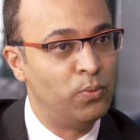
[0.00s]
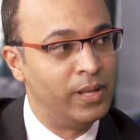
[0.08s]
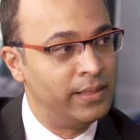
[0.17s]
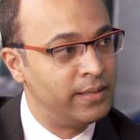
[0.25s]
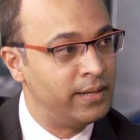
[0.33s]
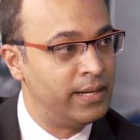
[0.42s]

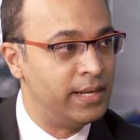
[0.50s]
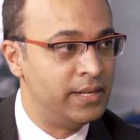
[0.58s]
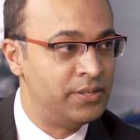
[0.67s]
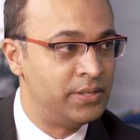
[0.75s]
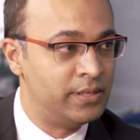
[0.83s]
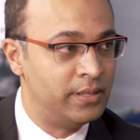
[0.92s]
wealth
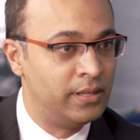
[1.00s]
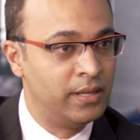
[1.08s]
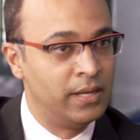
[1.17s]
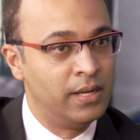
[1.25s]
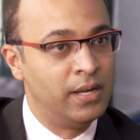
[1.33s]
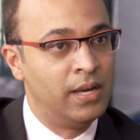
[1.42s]
creation,
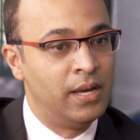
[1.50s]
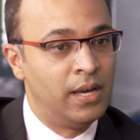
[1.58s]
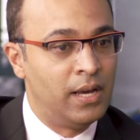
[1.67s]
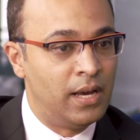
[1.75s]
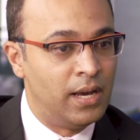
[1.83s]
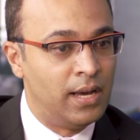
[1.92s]

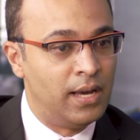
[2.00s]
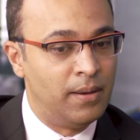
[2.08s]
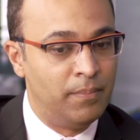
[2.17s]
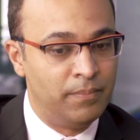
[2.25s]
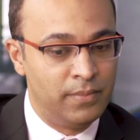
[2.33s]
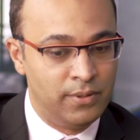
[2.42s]

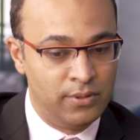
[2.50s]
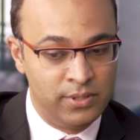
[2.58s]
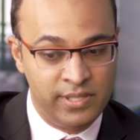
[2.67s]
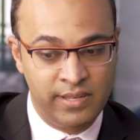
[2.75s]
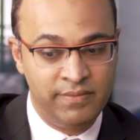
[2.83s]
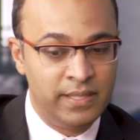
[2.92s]

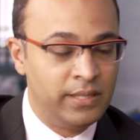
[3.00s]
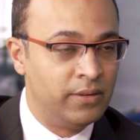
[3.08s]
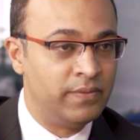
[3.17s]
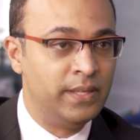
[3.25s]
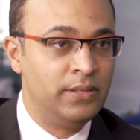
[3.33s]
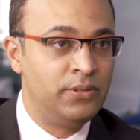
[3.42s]
longevity
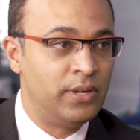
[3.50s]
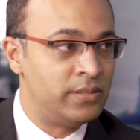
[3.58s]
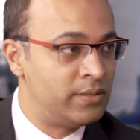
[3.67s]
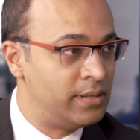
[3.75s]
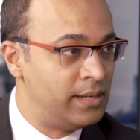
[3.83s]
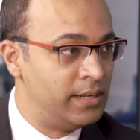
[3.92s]
of the
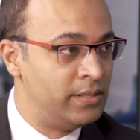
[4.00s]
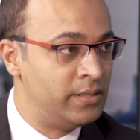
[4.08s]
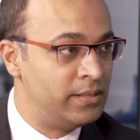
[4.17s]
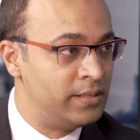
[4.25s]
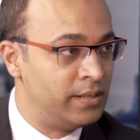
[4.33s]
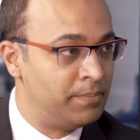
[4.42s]
trust
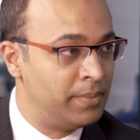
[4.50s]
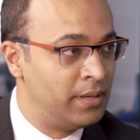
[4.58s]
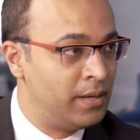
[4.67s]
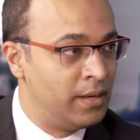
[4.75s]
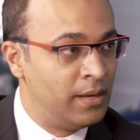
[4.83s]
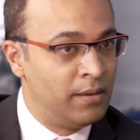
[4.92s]
relationship?
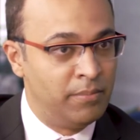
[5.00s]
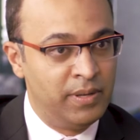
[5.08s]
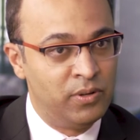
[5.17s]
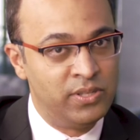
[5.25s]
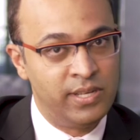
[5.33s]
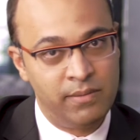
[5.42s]

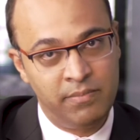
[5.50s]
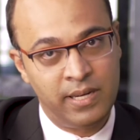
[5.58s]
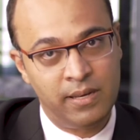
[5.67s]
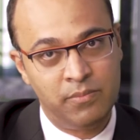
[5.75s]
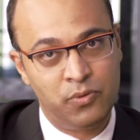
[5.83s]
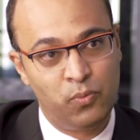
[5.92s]
Because
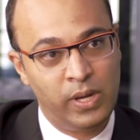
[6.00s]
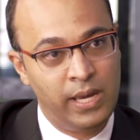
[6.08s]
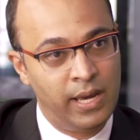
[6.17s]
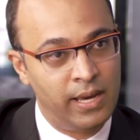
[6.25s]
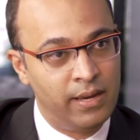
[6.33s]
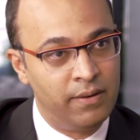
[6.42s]
sometimes
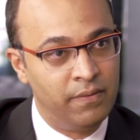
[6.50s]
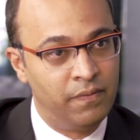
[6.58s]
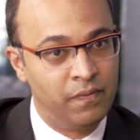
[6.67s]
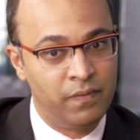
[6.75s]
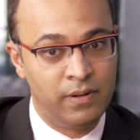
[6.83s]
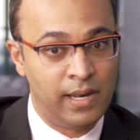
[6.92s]
we
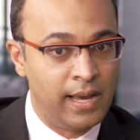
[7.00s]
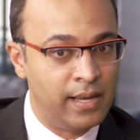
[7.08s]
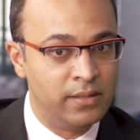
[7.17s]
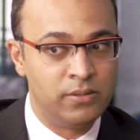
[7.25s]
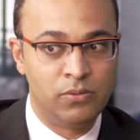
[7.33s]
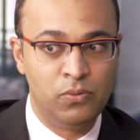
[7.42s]
have
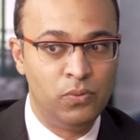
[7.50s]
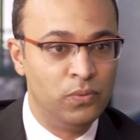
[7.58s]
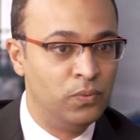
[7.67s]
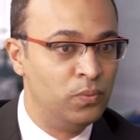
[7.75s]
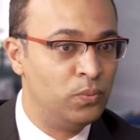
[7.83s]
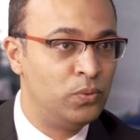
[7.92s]
clients
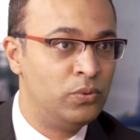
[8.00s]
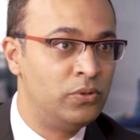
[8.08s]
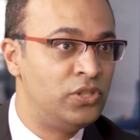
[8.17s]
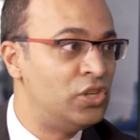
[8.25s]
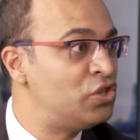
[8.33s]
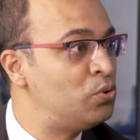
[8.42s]
who
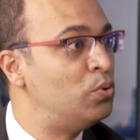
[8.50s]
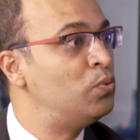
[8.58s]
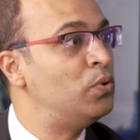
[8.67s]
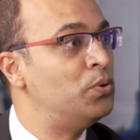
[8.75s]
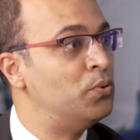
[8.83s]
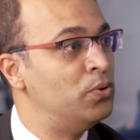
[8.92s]
just don't
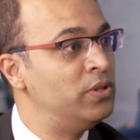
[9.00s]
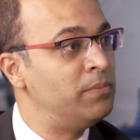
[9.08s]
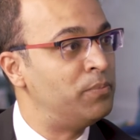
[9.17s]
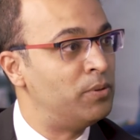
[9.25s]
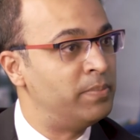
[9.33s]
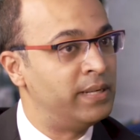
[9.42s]
want to own the
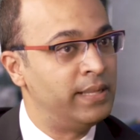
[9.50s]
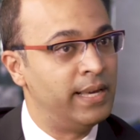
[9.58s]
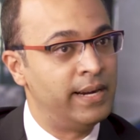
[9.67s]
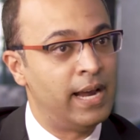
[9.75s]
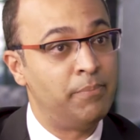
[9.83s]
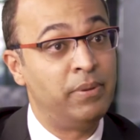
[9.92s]
property.
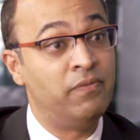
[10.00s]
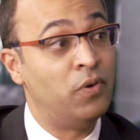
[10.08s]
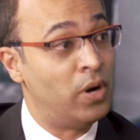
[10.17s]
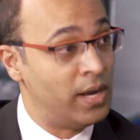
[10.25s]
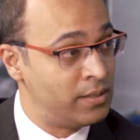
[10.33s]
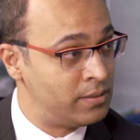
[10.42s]
They're happy
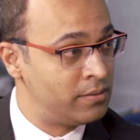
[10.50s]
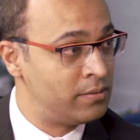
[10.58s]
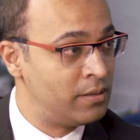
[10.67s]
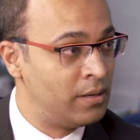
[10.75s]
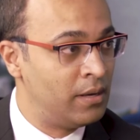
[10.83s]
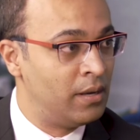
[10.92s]
for us
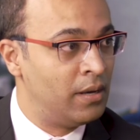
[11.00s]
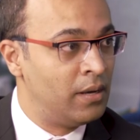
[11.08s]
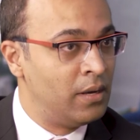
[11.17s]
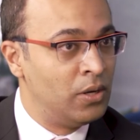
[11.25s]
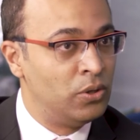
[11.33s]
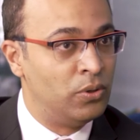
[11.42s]

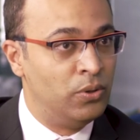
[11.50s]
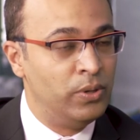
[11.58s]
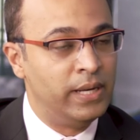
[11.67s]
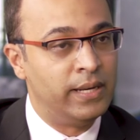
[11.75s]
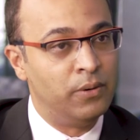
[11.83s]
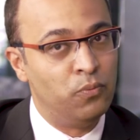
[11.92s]
to do
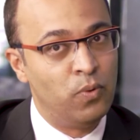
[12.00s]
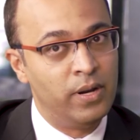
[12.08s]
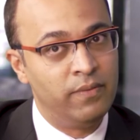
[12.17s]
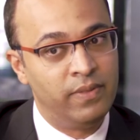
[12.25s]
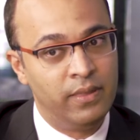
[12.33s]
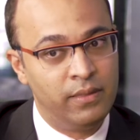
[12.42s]
it. And
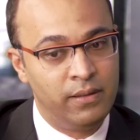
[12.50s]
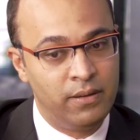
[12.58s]
one of the